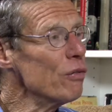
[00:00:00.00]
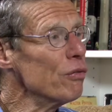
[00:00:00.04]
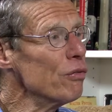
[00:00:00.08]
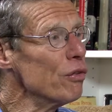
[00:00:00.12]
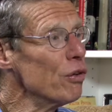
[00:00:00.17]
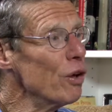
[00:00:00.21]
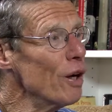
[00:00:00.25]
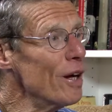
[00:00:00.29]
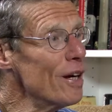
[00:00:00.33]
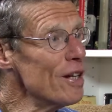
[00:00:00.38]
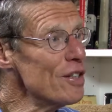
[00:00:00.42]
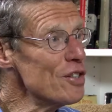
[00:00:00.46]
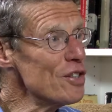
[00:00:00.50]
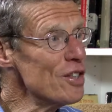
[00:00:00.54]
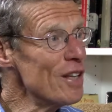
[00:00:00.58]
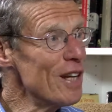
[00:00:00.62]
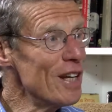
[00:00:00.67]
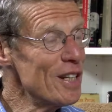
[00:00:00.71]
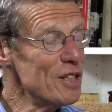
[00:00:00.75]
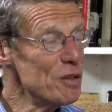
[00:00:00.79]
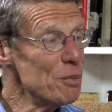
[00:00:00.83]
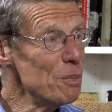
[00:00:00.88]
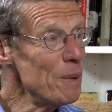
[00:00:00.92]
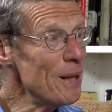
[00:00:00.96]
for us
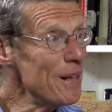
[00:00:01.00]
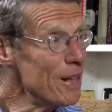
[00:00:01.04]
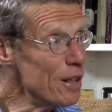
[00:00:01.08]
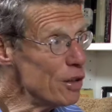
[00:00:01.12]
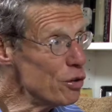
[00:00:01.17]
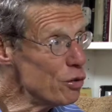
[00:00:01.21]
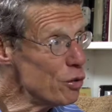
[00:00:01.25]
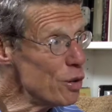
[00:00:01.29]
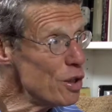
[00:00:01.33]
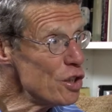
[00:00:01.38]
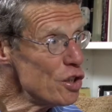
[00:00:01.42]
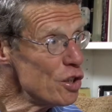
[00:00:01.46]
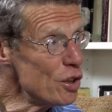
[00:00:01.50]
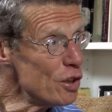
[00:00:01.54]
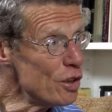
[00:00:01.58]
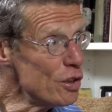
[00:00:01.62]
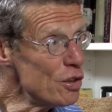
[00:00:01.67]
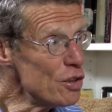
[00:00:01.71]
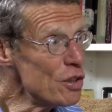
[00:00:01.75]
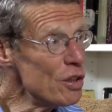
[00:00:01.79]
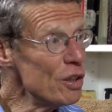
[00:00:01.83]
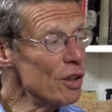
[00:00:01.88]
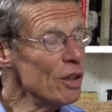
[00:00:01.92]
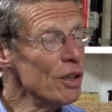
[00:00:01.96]
as
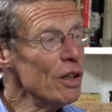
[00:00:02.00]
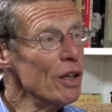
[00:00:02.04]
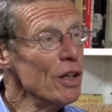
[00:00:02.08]
pediatricians